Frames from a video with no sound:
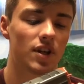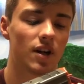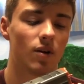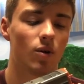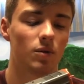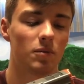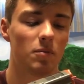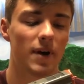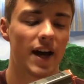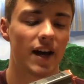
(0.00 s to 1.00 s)
holding
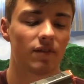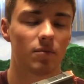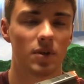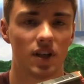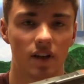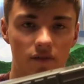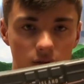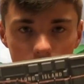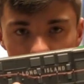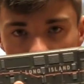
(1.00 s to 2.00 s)
me back from being a
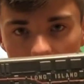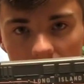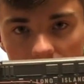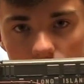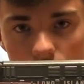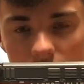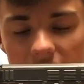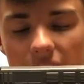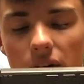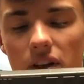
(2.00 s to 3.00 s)
fully command control
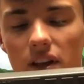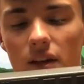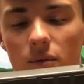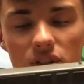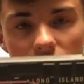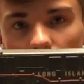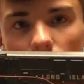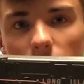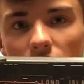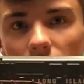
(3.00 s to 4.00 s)
layout was this
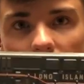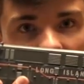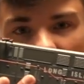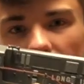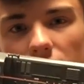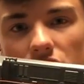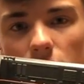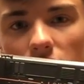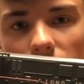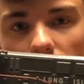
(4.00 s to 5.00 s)
locomotive, because I love it
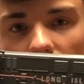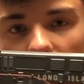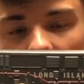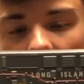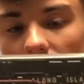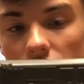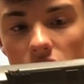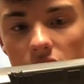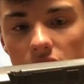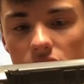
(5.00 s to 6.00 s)
so much, but it was
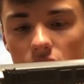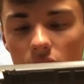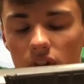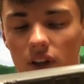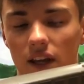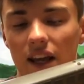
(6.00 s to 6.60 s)
conventionally controlled.